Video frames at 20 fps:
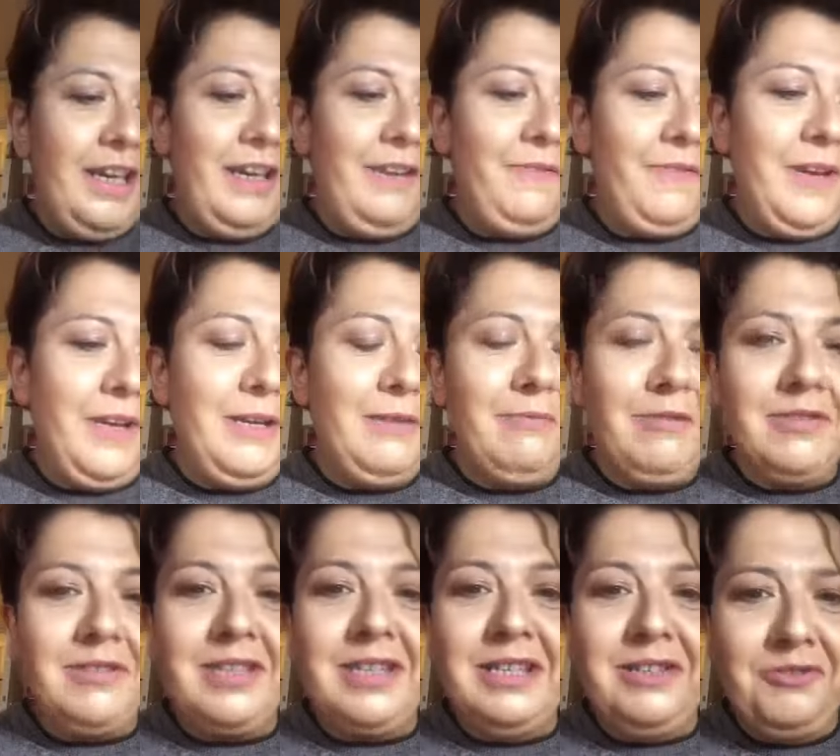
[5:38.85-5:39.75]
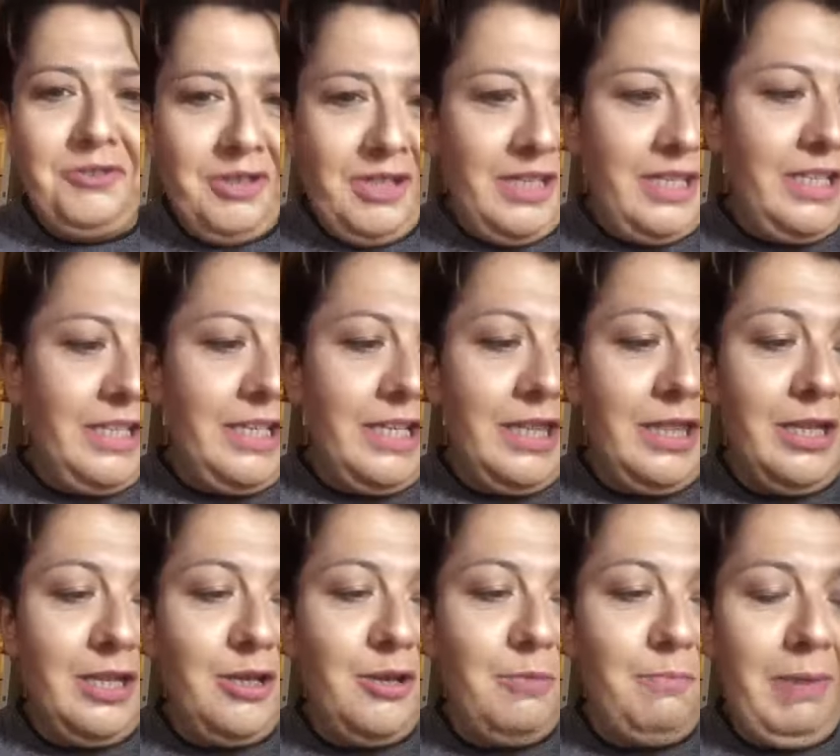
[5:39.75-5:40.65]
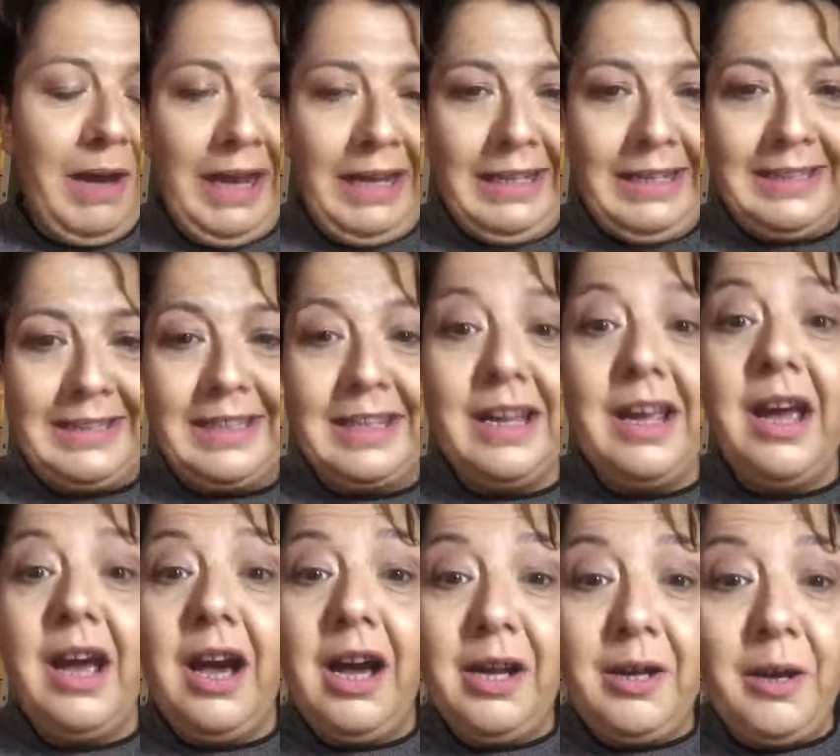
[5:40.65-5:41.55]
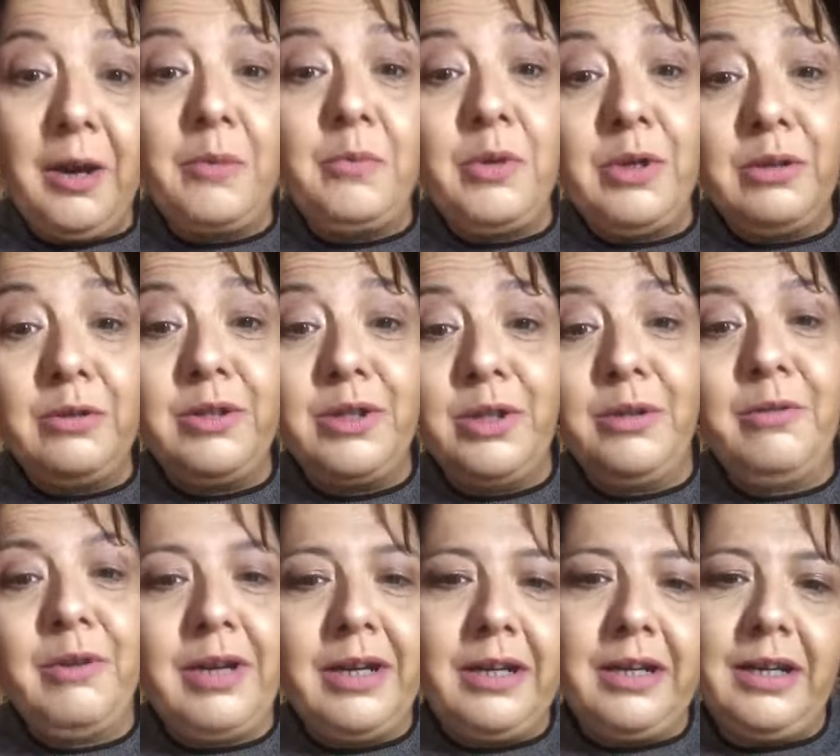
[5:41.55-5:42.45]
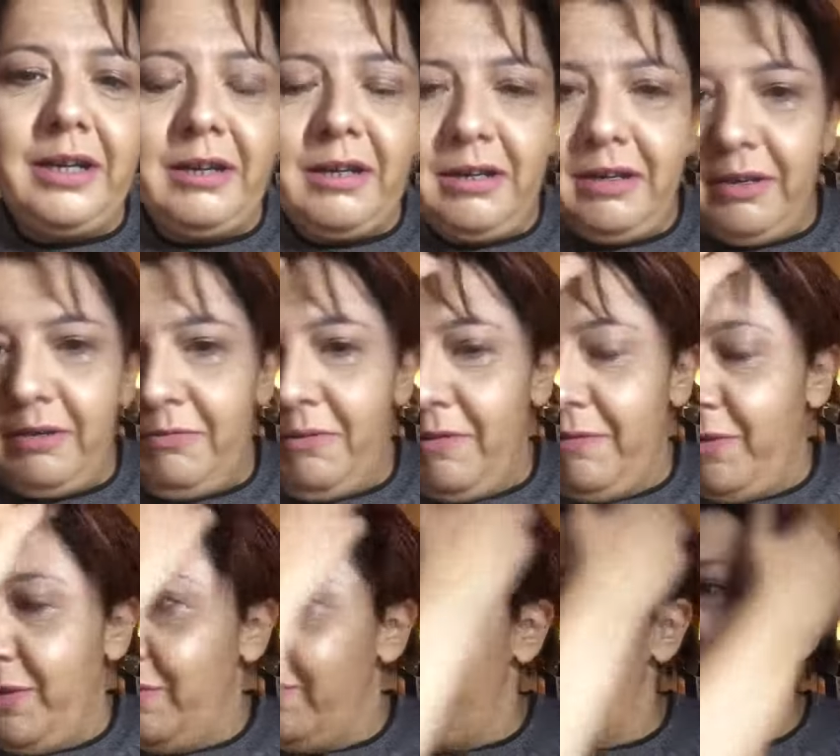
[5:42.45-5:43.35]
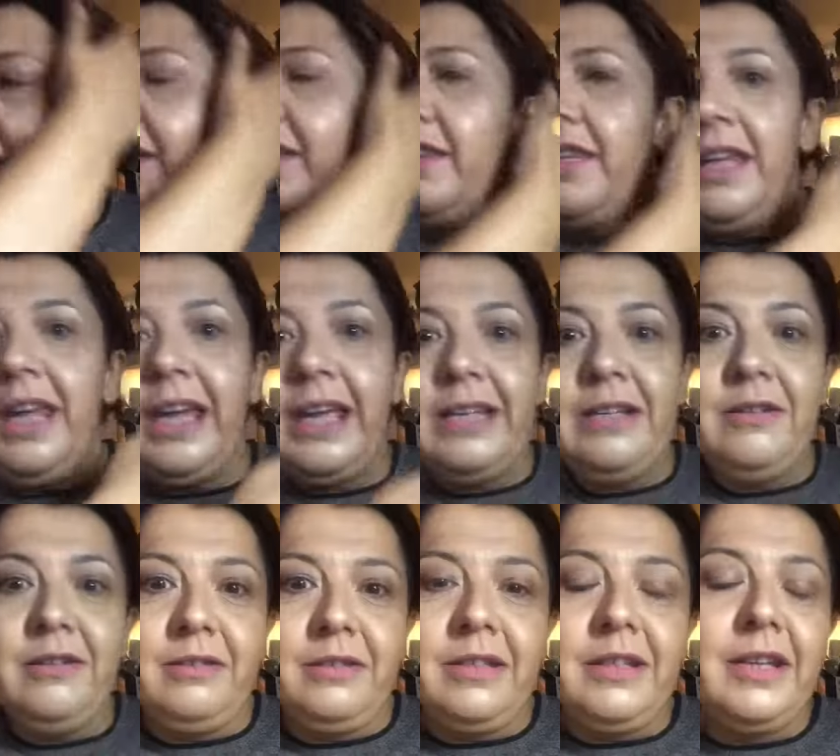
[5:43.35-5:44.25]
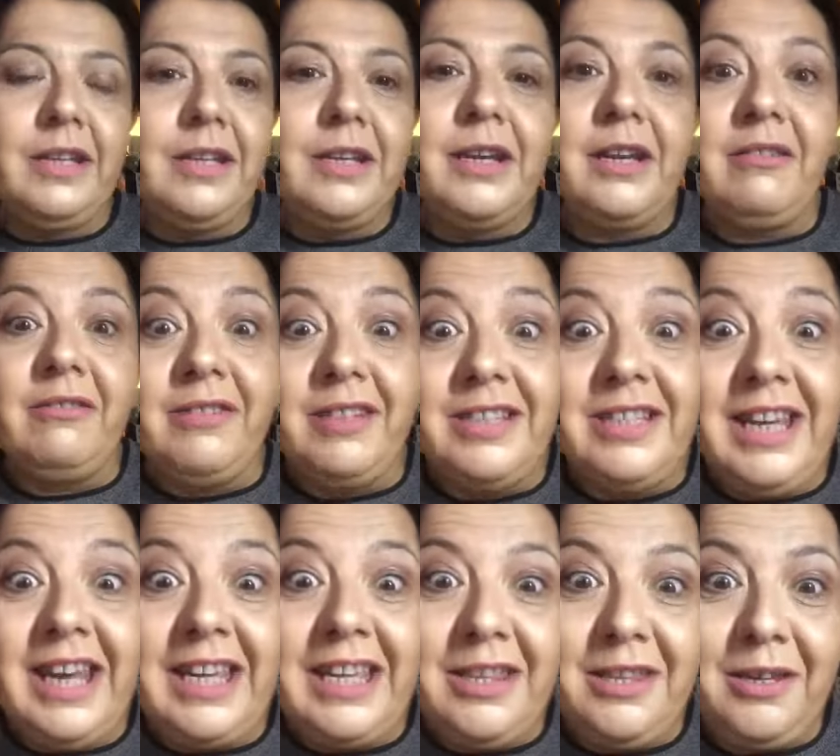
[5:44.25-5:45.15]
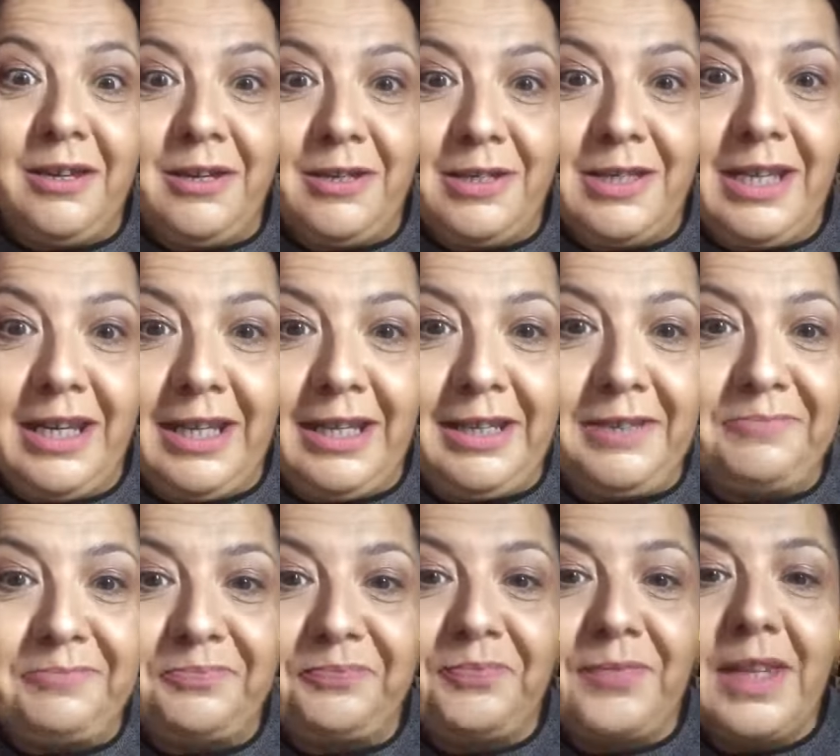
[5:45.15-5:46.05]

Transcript: If anyone's interested in the new palette, and I will do a, a, a review of it at the end on a day thirteen,